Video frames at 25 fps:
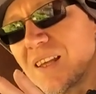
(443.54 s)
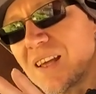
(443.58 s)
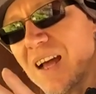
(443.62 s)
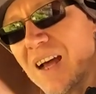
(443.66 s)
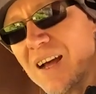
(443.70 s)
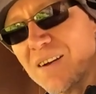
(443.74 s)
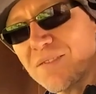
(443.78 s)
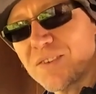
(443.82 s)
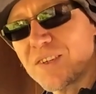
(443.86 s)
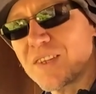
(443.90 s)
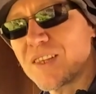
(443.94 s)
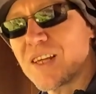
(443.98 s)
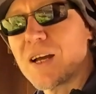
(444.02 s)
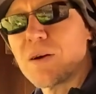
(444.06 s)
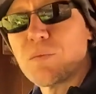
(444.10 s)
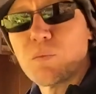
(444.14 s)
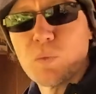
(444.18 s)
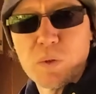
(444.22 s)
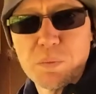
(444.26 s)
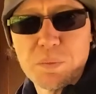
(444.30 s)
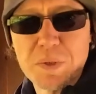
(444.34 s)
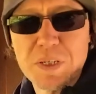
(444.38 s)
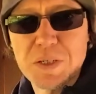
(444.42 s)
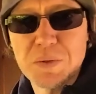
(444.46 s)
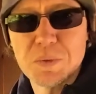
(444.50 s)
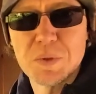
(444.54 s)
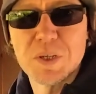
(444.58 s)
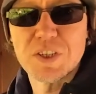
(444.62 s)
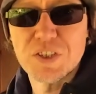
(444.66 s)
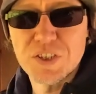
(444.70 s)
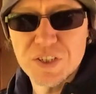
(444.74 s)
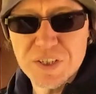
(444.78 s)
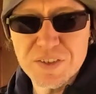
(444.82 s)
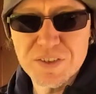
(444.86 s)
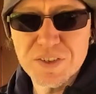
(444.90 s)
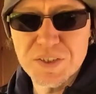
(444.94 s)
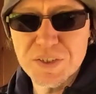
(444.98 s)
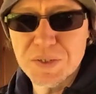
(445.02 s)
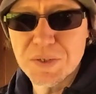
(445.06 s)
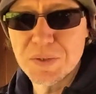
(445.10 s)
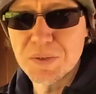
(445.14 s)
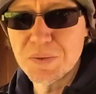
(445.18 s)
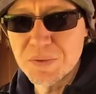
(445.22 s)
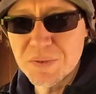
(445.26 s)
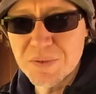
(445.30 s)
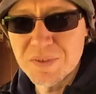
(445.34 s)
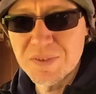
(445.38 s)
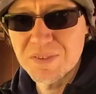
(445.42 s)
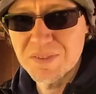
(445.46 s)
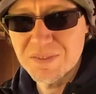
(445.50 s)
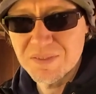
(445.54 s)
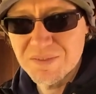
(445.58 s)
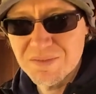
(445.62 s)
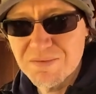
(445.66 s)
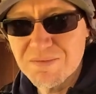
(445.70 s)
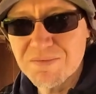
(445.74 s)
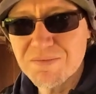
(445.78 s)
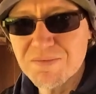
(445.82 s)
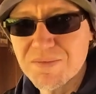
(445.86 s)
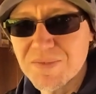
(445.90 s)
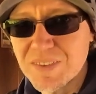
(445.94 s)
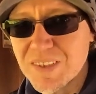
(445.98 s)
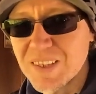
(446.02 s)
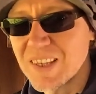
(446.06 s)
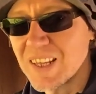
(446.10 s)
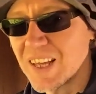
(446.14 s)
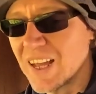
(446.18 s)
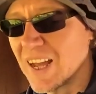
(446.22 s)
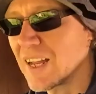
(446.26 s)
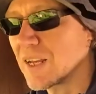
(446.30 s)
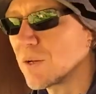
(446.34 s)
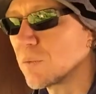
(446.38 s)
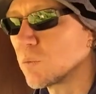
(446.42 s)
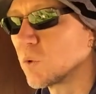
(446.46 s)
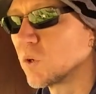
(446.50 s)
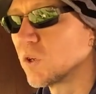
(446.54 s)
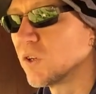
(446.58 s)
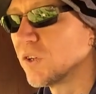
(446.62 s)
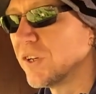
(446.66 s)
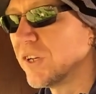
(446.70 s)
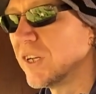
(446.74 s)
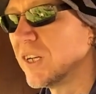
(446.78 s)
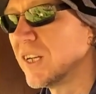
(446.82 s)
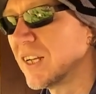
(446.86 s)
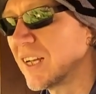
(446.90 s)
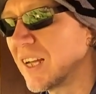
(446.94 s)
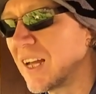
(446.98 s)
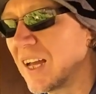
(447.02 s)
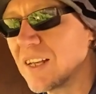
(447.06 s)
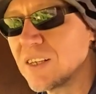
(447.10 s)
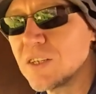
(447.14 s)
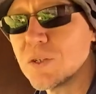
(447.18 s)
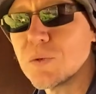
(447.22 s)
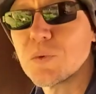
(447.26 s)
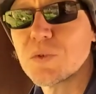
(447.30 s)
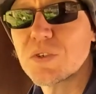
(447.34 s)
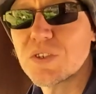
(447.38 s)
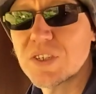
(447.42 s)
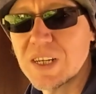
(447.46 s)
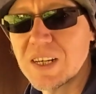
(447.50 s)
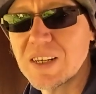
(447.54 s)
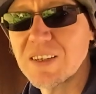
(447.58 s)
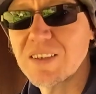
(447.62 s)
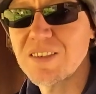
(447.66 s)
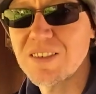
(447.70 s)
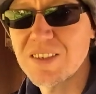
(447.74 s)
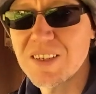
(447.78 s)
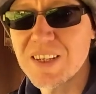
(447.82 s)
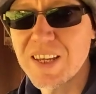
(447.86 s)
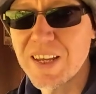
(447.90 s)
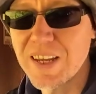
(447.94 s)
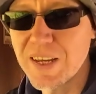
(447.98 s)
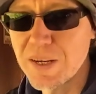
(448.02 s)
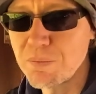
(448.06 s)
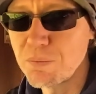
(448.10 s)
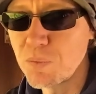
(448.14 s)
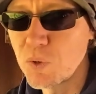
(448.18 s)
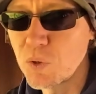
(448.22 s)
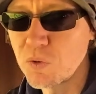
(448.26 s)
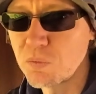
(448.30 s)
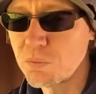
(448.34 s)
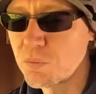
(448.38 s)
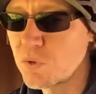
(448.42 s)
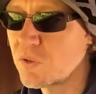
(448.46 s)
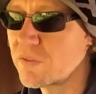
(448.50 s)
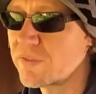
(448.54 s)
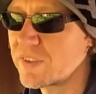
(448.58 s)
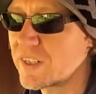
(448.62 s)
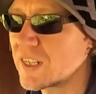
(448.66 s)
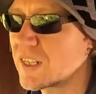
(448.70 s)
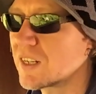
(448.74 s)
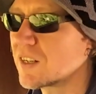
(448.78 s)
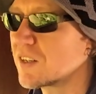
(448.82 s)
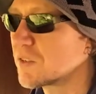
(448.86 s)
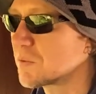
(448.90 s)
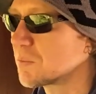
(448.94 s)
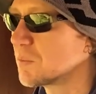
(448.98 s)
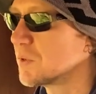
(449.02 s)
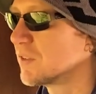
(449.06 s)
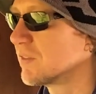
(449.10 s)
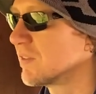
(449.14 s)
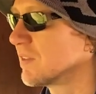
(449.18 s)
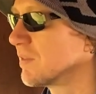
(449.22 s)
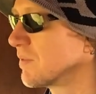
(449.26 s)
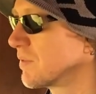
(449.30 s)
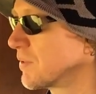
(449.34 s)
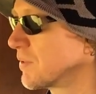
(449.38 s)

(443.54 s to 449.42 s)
after that we'll be switching to the A1, and you will start to see it in more and more videos moving